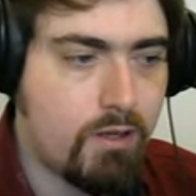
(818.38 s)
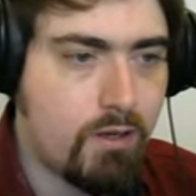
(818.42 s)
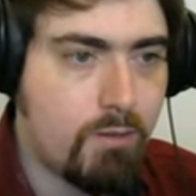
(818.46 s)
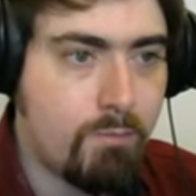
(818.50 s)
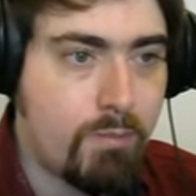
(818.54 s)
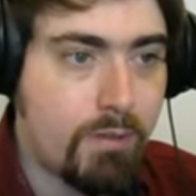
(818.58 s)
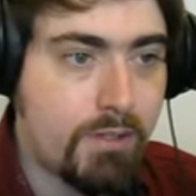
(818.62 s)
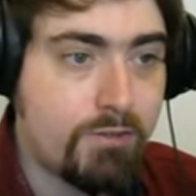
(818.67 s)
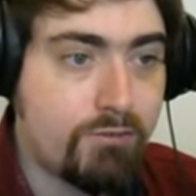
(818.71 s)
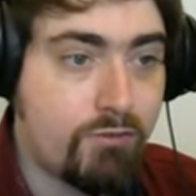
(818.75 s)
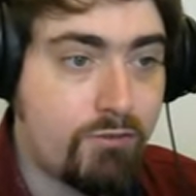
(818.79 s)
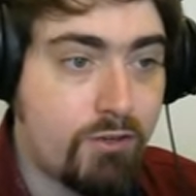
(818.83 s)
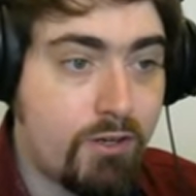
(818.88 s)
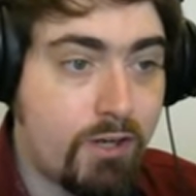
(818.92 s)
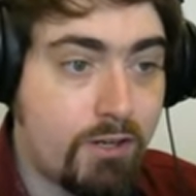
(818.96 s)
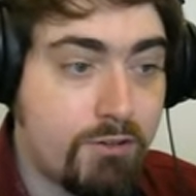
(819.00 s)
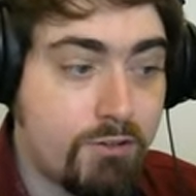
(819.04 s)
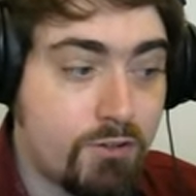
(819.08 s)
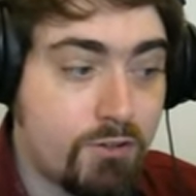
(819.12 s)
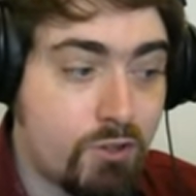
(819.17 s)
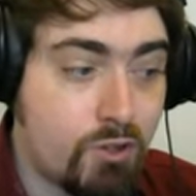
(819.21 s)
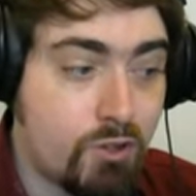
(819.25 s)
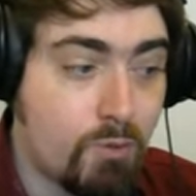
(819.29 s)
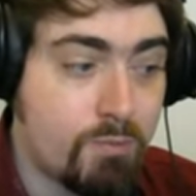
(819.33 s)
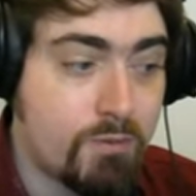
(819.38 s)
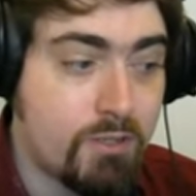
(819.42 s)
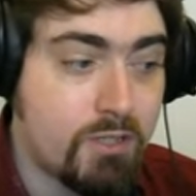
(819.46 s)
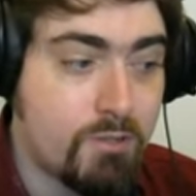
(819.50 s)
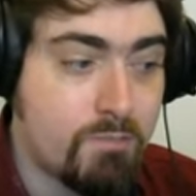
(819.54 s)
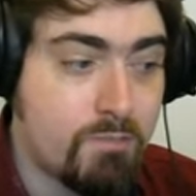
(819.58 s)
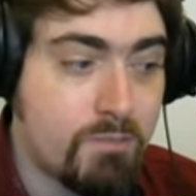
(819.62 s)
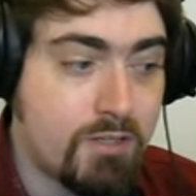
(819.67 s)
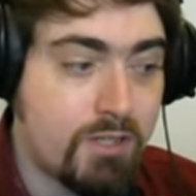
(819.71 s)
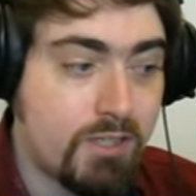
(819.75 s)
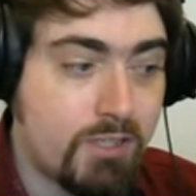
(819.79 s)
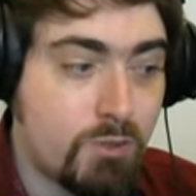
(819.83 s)
Balfron has stopped his
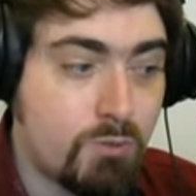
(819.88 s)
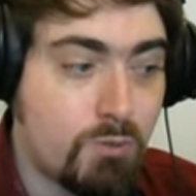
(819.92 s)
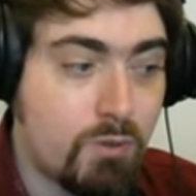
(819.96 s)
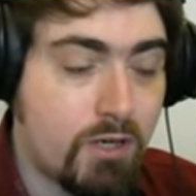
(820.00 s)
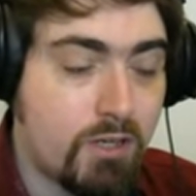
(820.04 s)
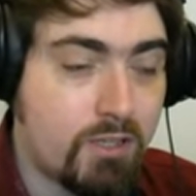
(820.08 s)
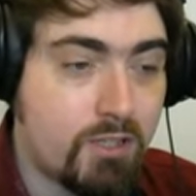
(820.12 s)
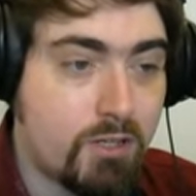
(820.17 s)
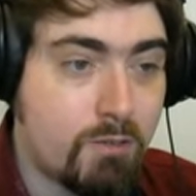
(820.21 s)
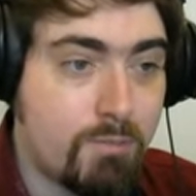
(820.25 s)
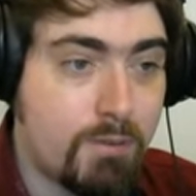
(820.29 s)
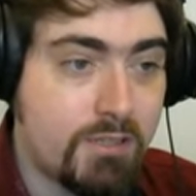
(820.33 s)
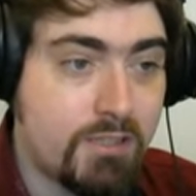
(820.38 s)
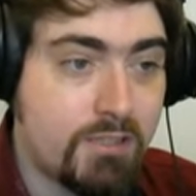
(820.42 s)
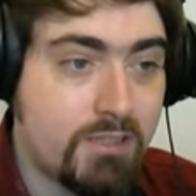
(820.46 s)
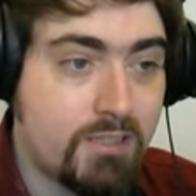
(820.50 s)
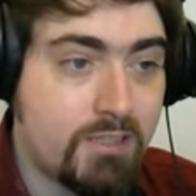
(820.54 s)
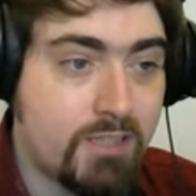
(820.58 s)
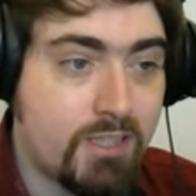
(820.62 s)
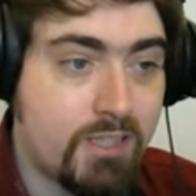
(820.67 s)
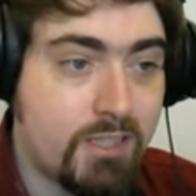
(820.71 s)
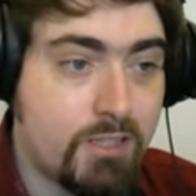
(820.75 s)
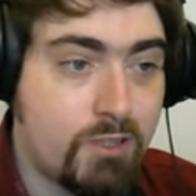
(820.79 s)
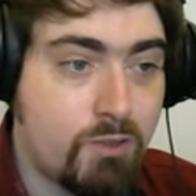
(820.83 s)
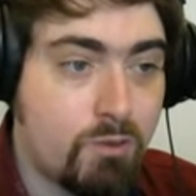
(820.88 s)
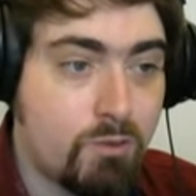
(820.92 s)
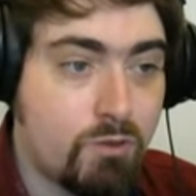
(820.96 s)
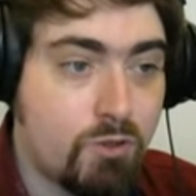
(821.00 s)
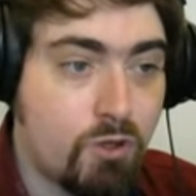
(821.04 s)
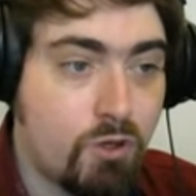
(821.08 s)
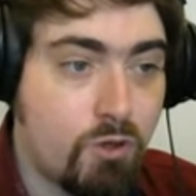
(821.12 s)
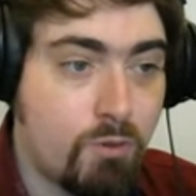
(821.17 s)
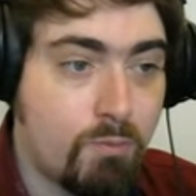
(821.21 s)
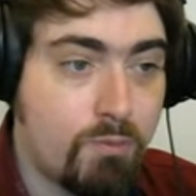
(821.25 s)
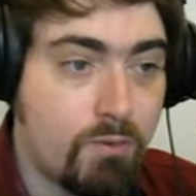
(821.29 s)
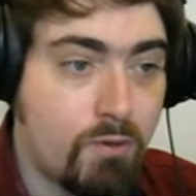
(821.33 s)
missile work to build a T2
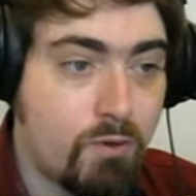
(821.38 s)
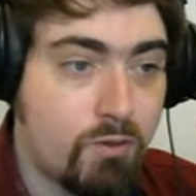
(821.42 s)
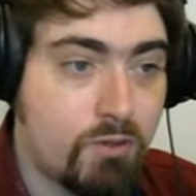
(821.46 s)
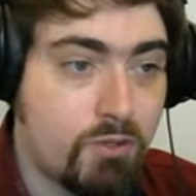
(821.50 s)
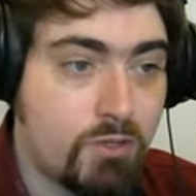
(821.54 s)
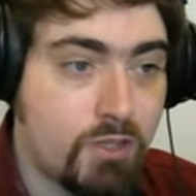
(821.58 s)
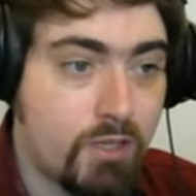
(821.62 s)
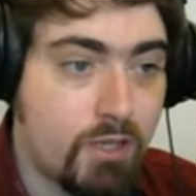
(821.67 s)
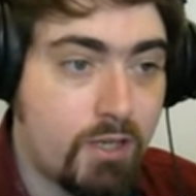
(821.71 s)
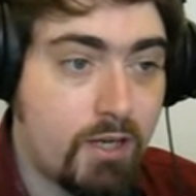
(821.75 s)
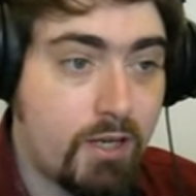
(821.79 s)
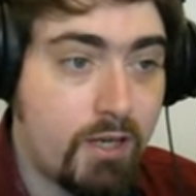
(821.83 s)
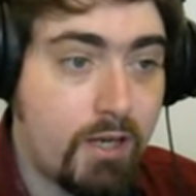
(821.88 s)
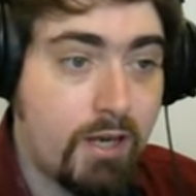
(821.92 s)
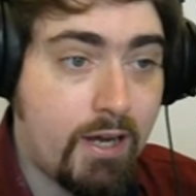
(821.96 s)
torp launcher,